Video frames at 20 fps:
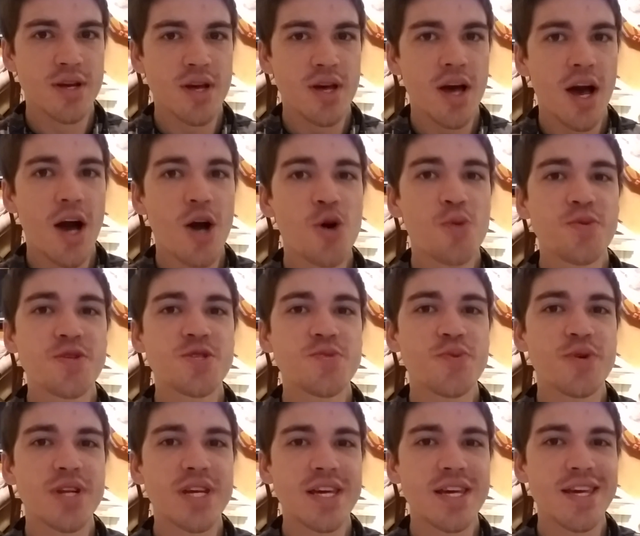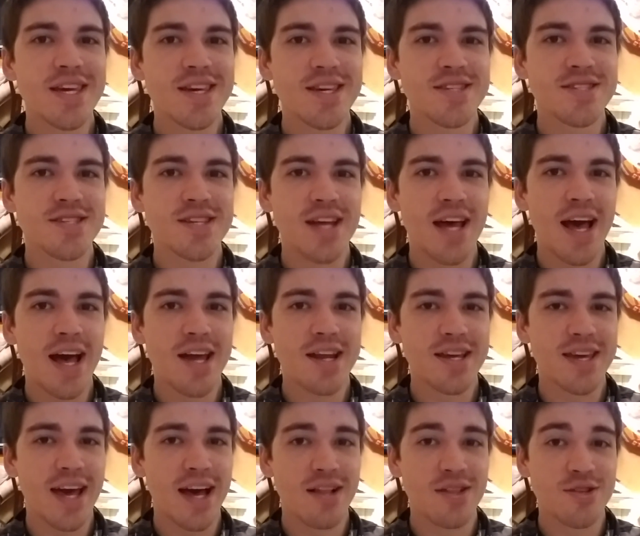I hope it's pretty easy to add a
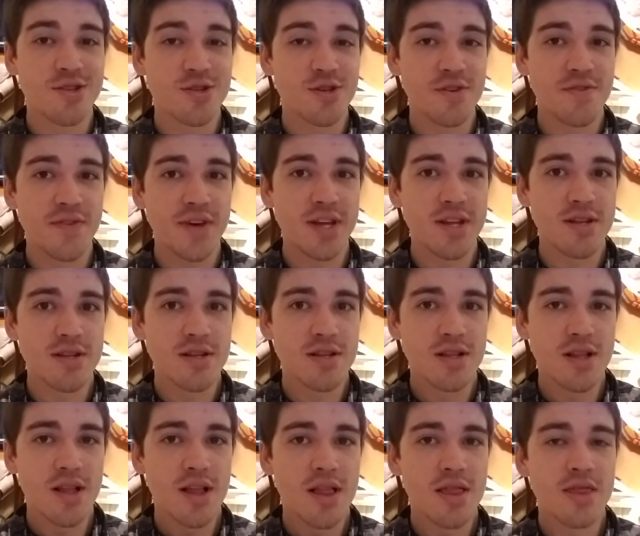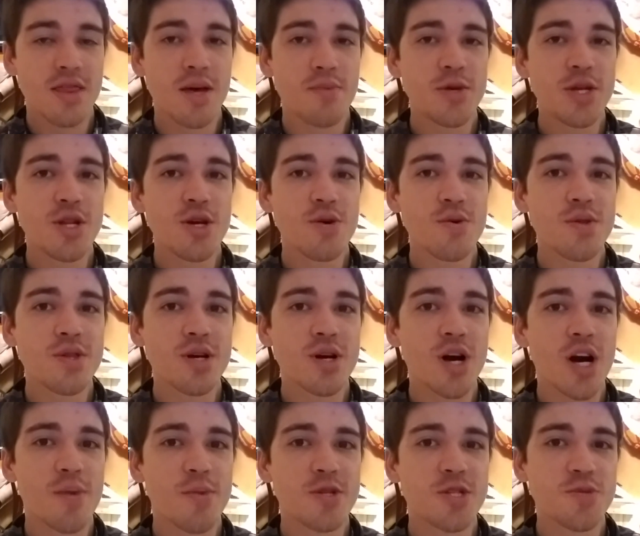calendar event. Let me know in the
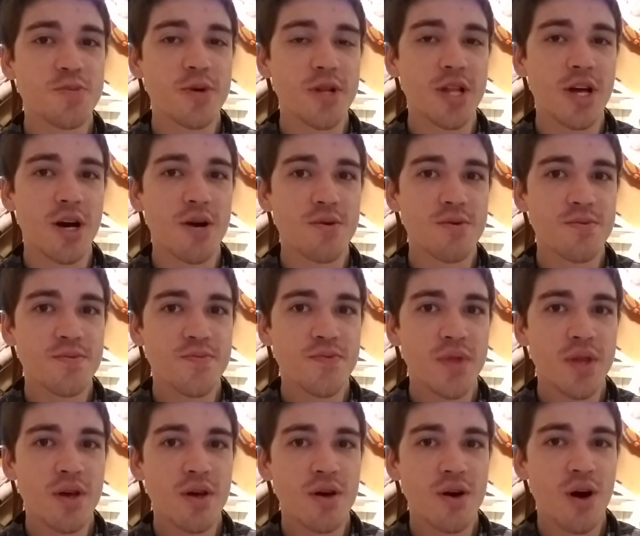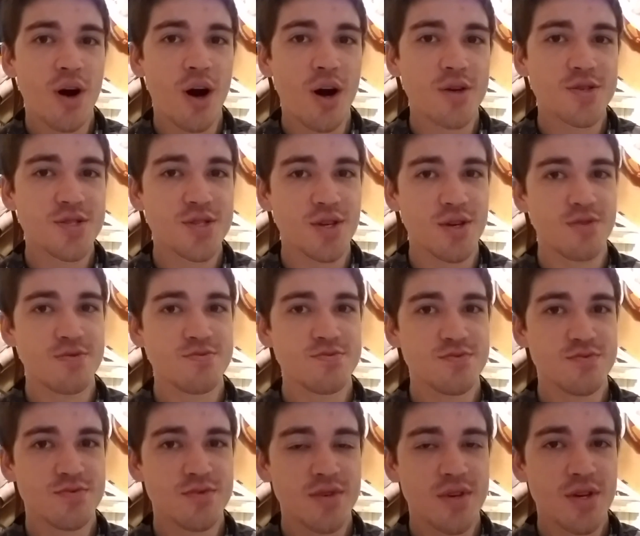comments below. Also,
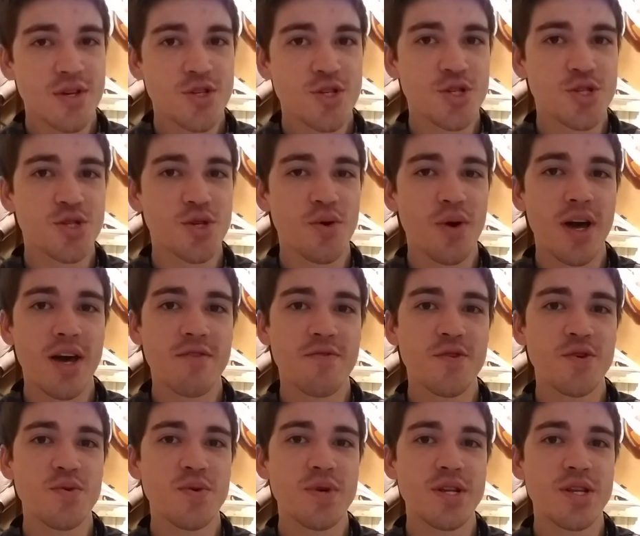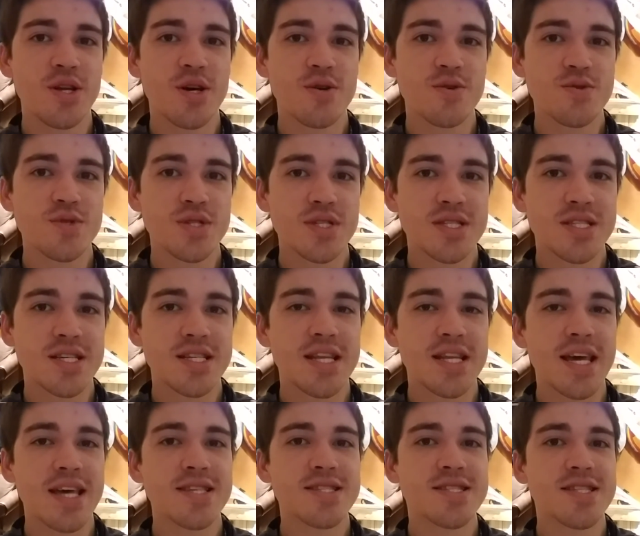just so everyone knows,
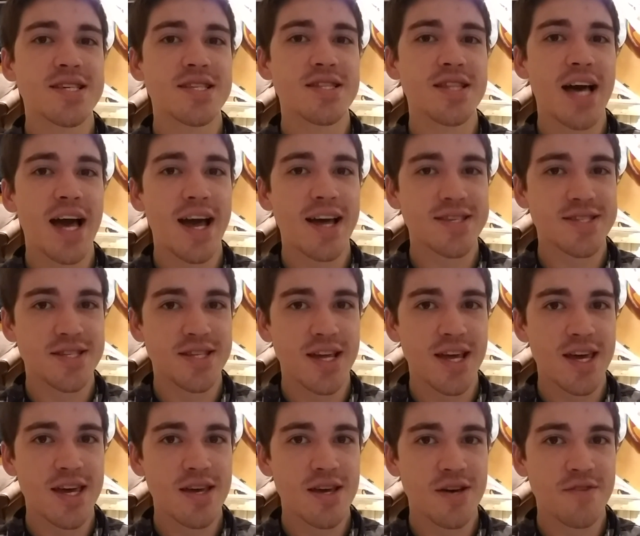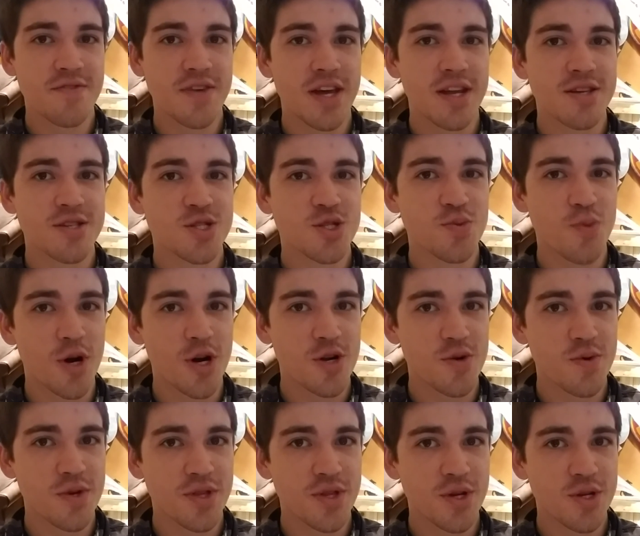today's the last day of getting smarter
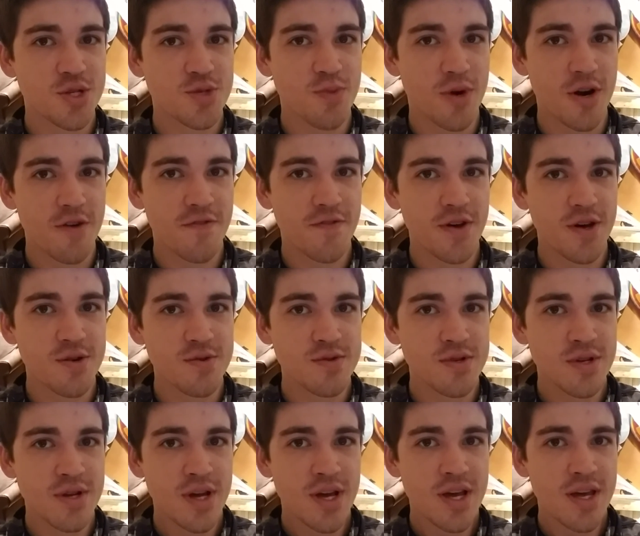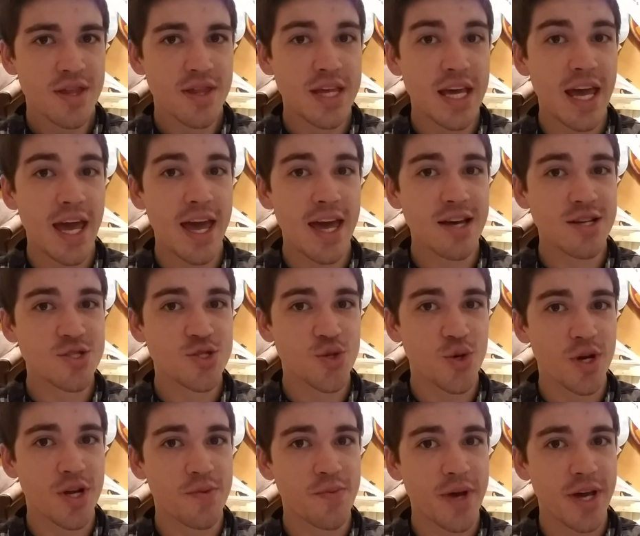with your smartphone, the
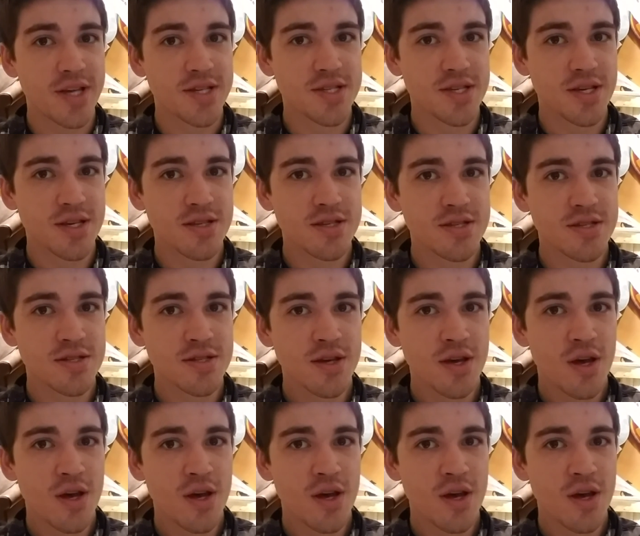Android basics.